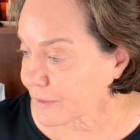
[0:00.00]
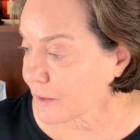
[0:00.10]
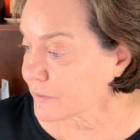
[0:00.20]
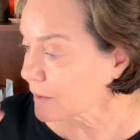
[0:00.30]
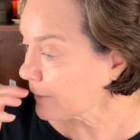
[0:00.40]

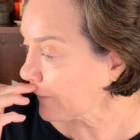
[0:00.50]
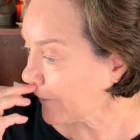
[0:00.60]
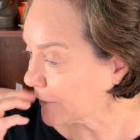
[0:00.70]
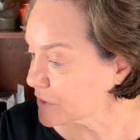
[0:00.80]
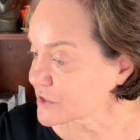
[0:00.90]
And then I'm
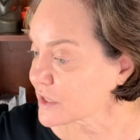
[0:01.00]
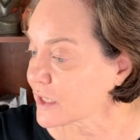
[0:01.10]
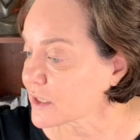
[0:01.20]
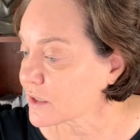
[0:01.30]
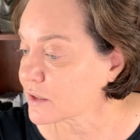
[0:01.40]
going to
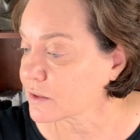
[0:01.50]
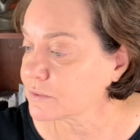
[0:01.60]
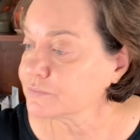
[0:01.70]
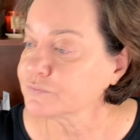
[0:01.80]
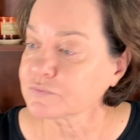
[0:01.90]
take
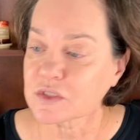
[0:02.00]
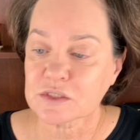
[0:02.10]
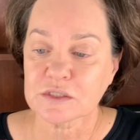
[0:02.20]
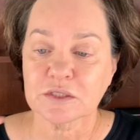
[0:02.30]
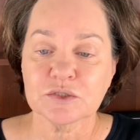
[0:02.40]

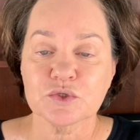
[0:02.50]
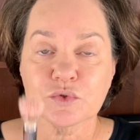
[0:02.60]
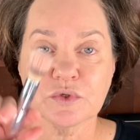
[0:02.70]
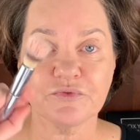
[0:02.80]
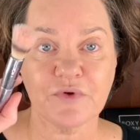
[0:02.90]
this little
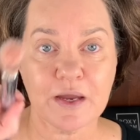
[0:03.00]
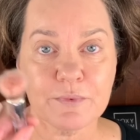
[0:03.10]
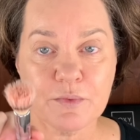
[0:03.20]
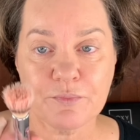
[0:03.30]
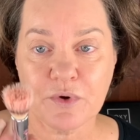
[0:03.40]
dual
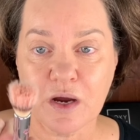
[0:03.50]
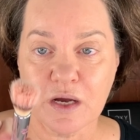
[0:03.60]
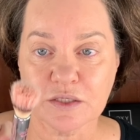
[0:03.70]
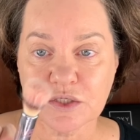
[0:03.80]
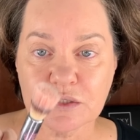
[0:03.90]
fiber
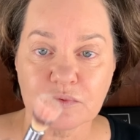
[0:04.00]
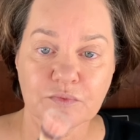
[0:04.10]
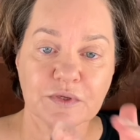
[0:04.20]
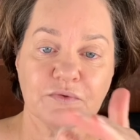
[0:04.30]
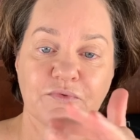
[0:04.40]
brush
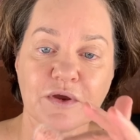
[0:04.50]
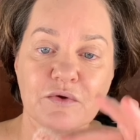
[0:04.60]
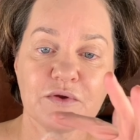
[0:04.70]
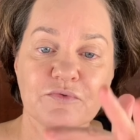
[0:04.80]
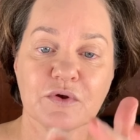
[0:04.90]
with
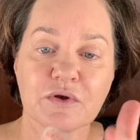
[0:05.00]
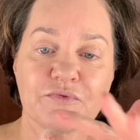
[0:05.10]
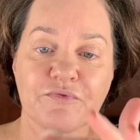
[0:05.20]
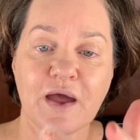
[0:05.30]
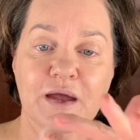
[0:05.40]
very, very
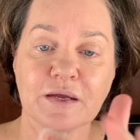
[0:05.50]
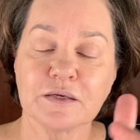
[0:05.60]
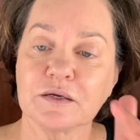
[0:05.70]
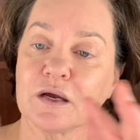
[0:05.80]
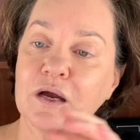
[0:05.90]

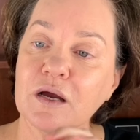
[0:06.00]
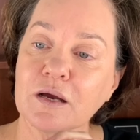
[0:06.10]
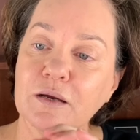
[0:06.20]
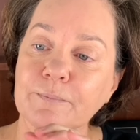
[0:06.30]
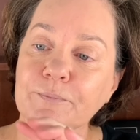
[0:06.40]
fine
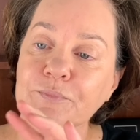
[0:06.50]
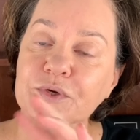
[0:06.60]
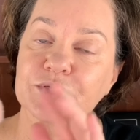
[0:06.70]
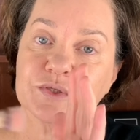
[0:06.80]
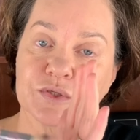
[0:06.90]

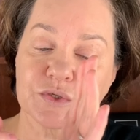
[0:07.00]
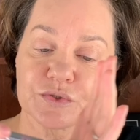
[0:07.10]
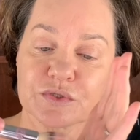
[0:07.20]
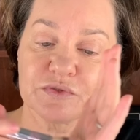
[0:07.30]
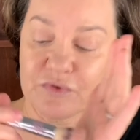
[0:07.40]

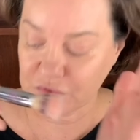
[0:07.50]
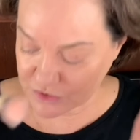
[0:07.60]
bristles. It's very